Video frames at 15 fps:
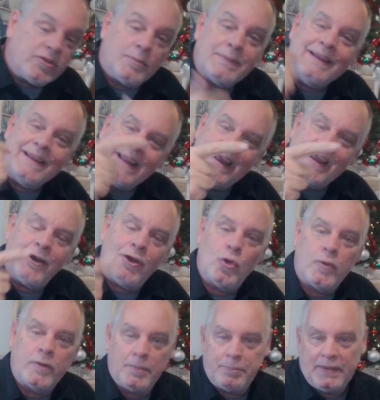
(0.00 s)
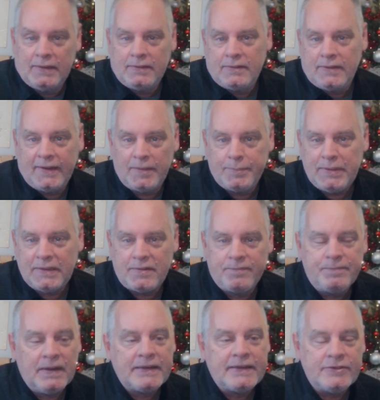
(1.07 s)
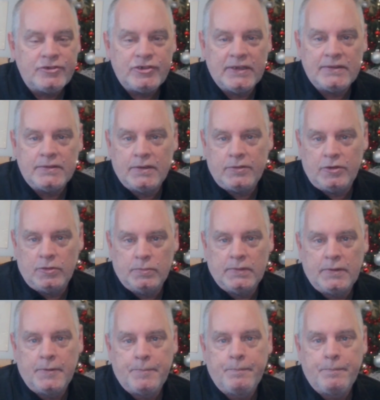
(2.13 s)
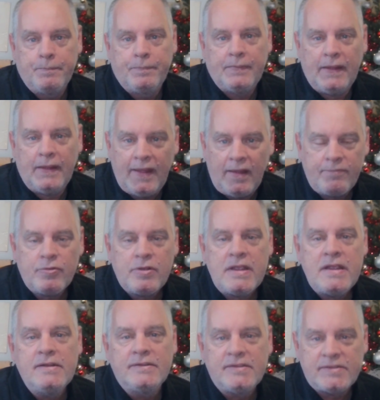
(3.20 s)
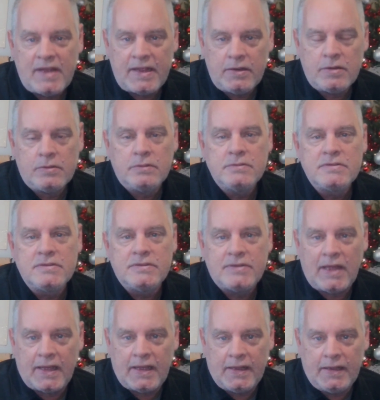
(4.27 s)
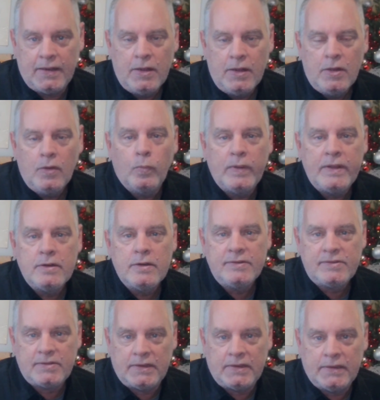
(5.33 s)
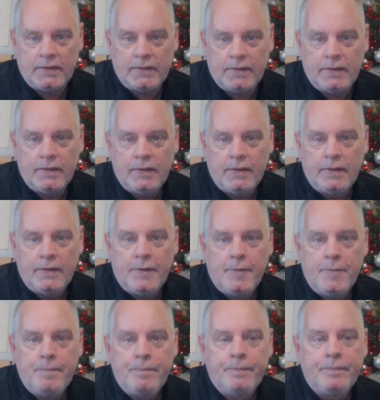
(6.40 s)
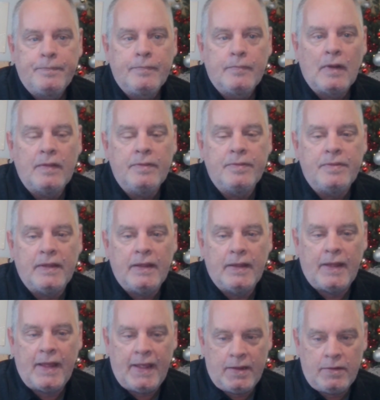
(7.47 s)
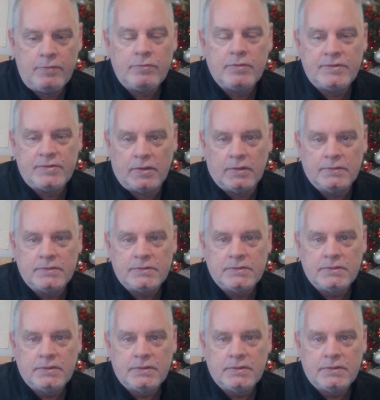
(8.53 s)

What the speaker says: to my landlord about that, about the fucking shit they're doing. Every single day, we are seeing the end results